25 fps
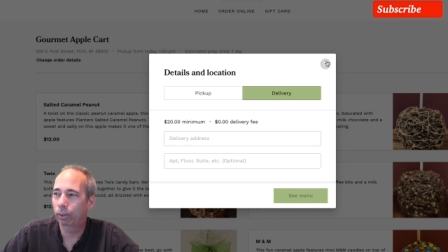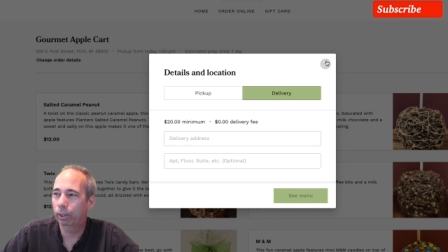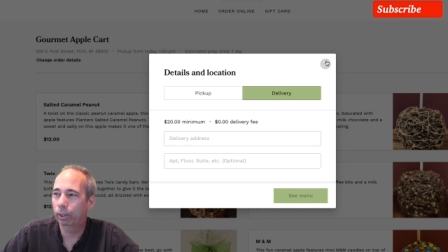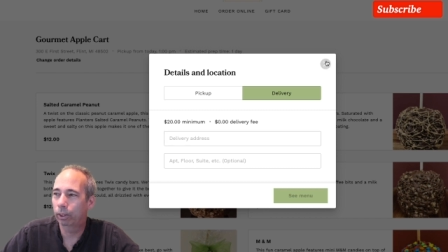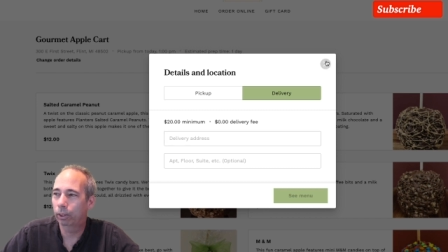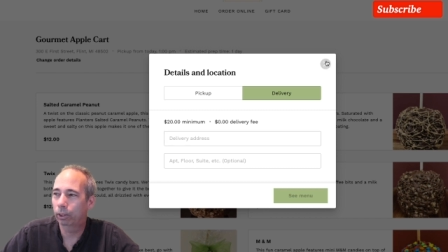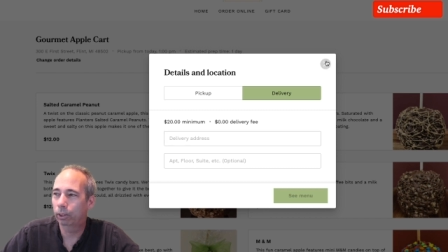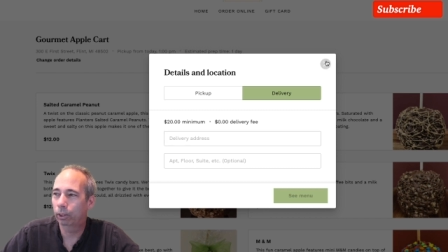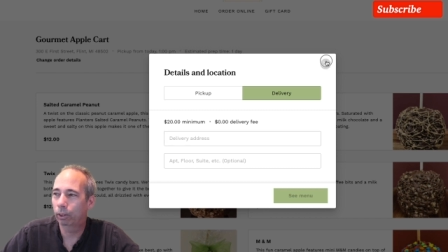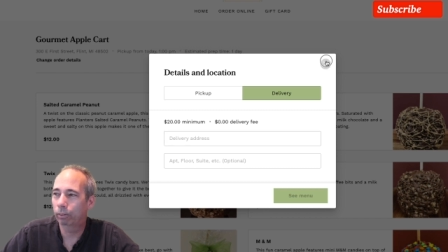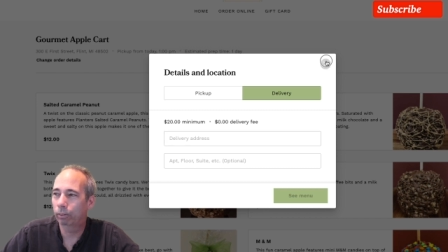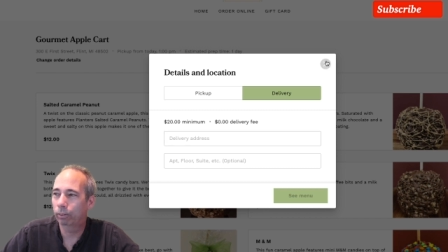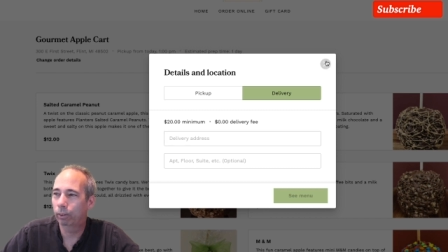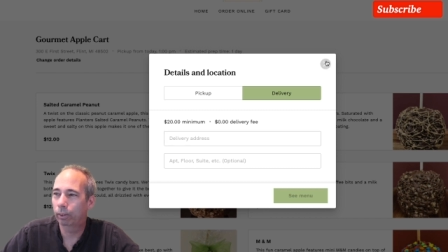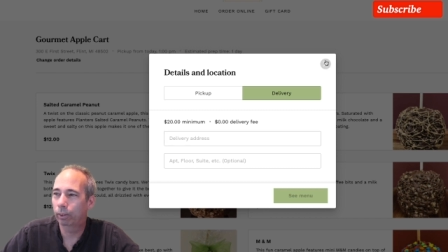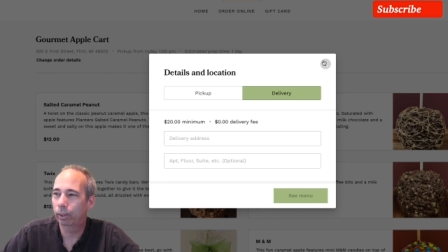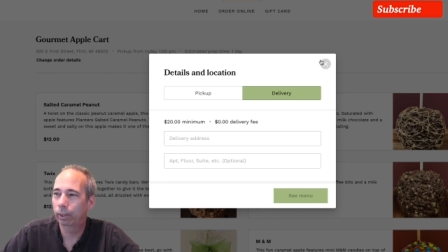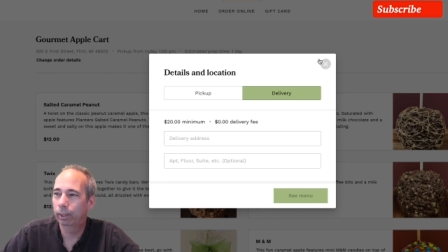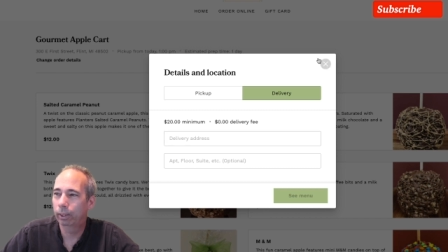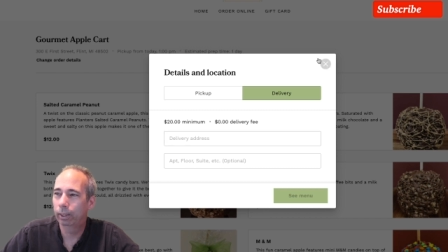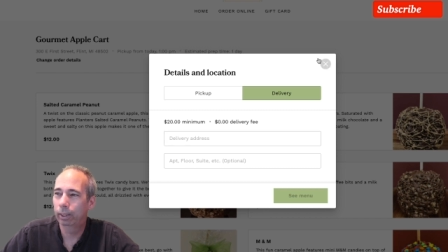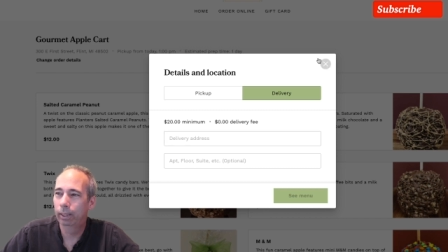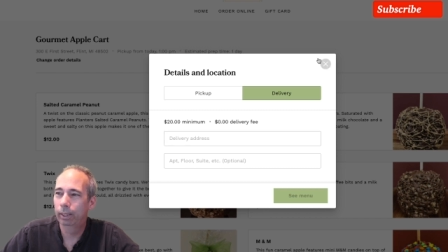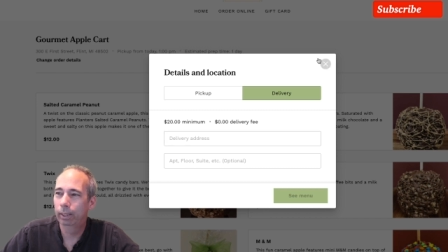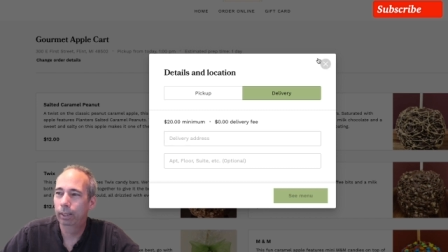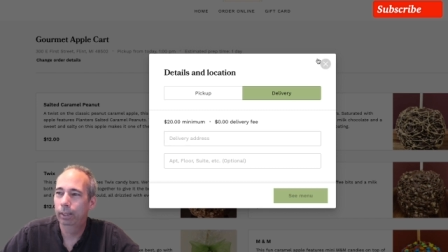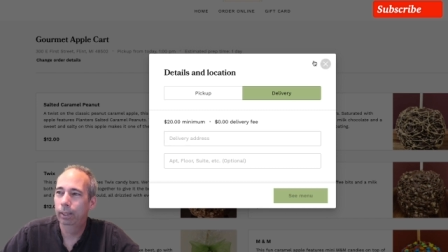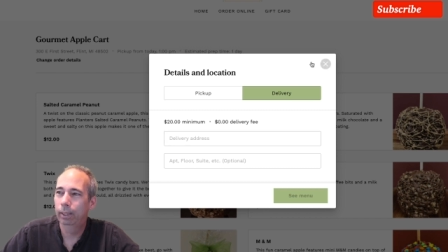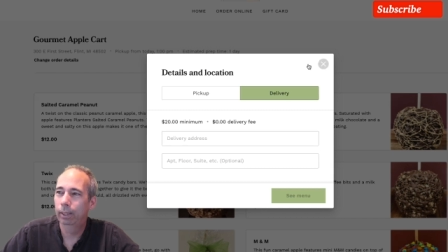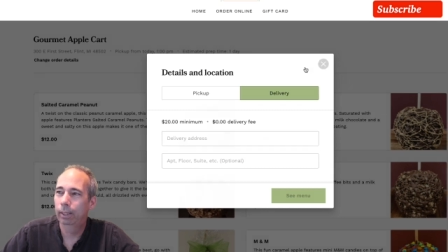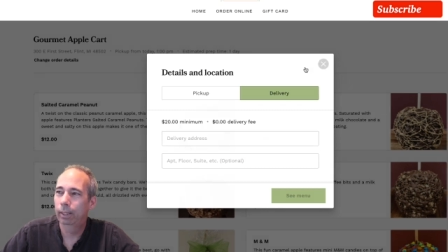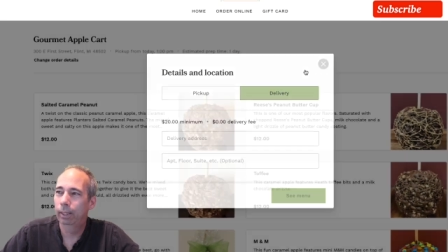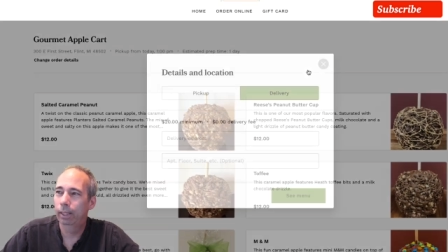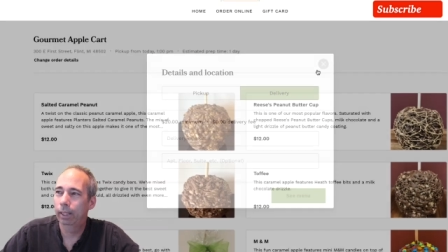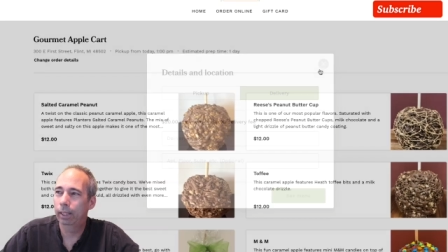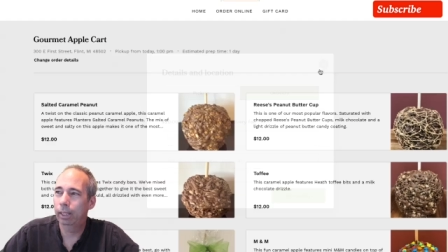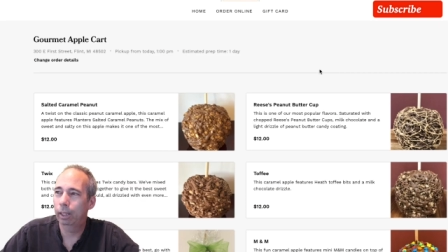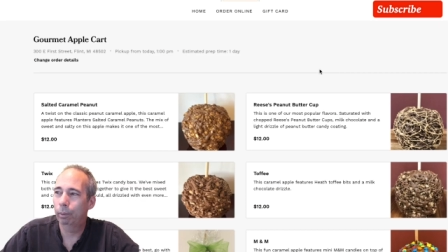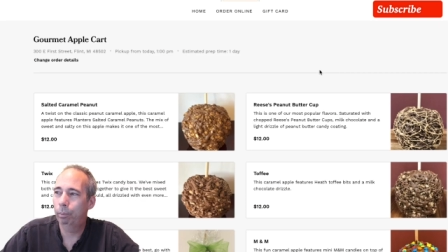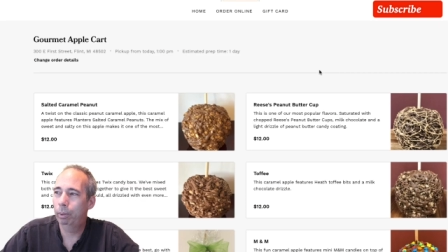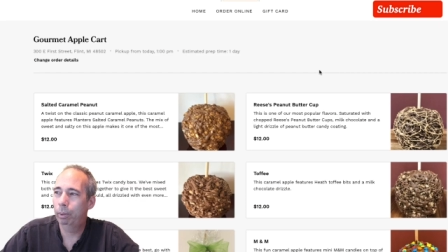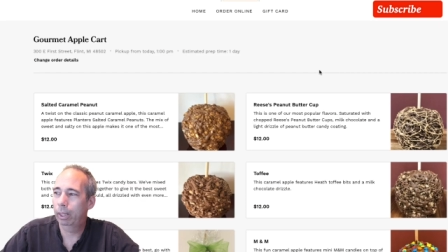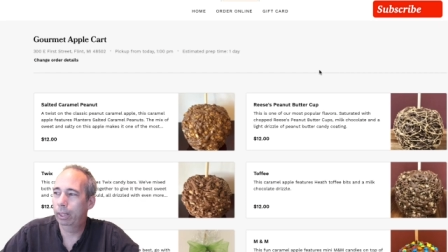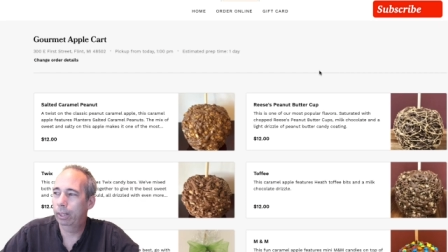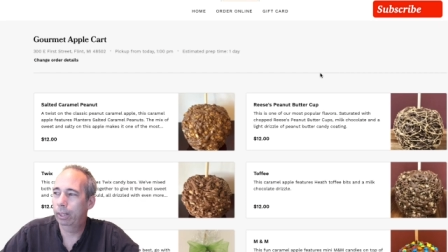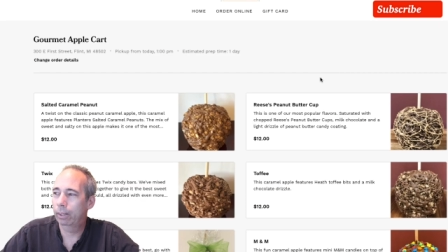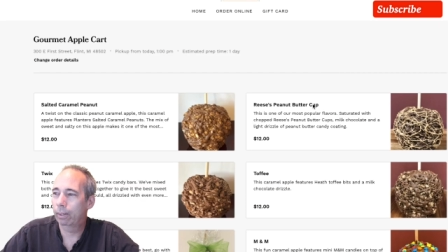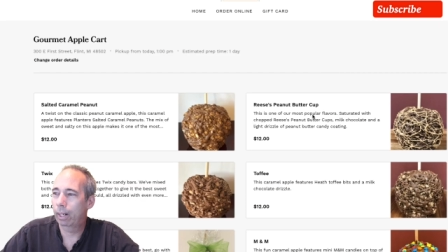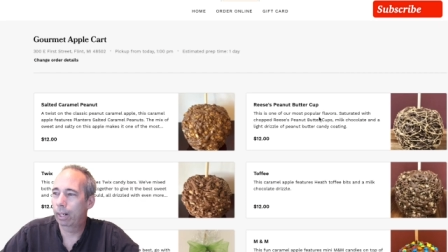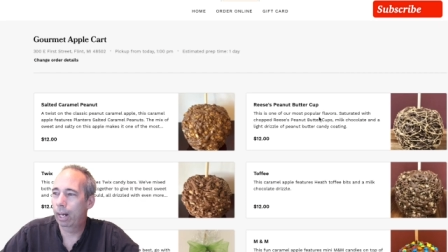and so forth. And you pick
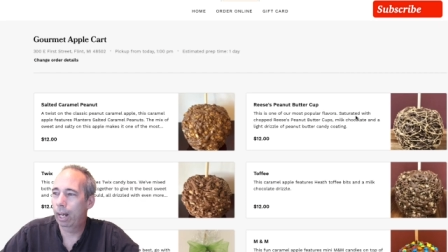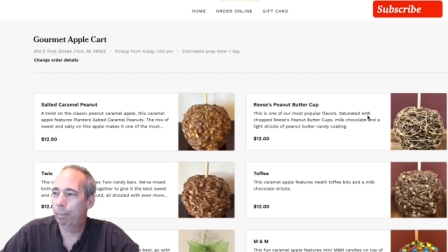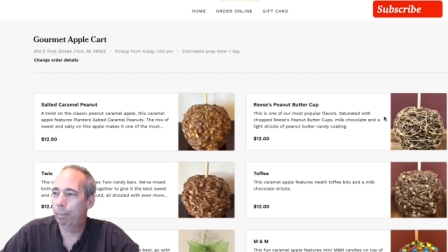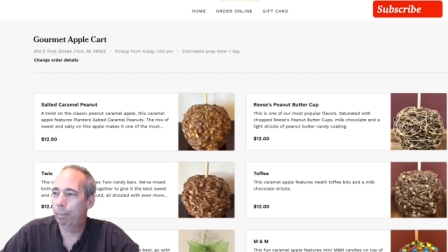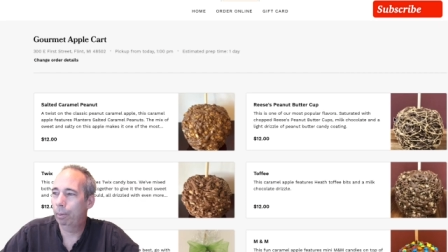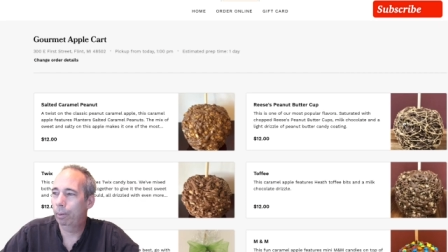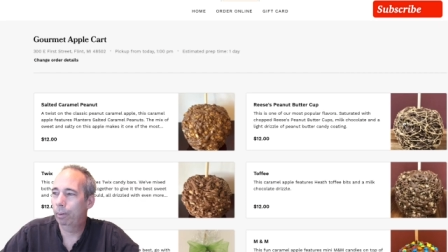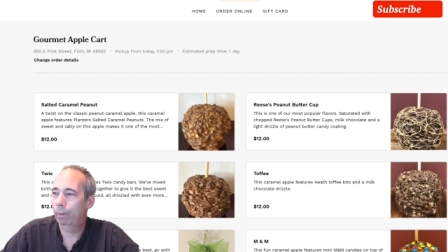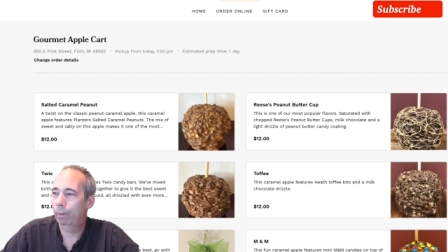your apple.